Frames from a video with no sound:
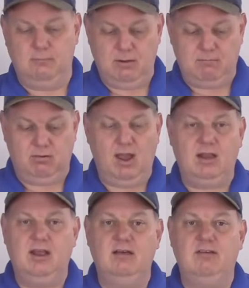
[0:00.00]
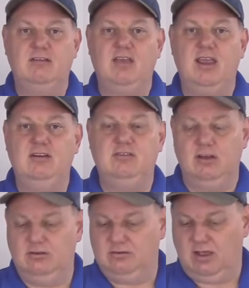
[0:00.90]
can be proud of as age
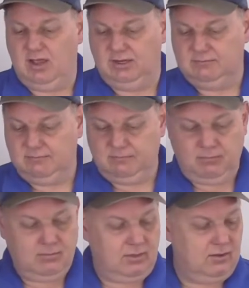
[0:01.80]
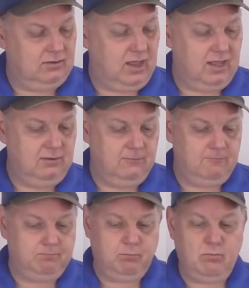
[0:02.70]
goes on. Okay?
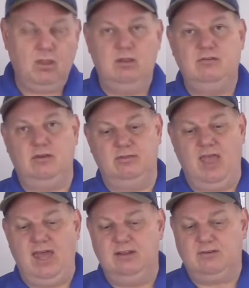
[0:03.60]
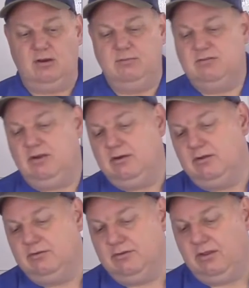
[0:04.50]
So that is our
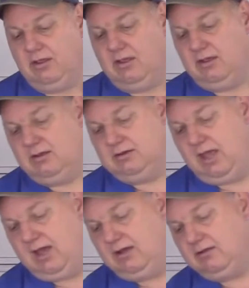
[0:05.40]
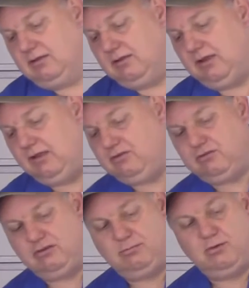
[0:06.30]
materials. Now, let's
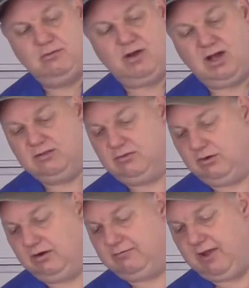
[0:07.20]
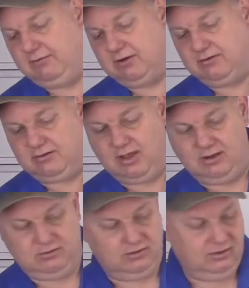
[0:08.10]
just move on to our favorite
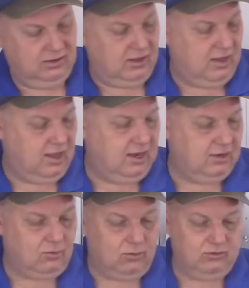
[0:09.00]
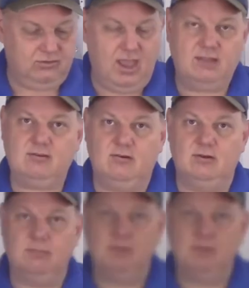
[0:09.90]
discussion. And of course, that's going to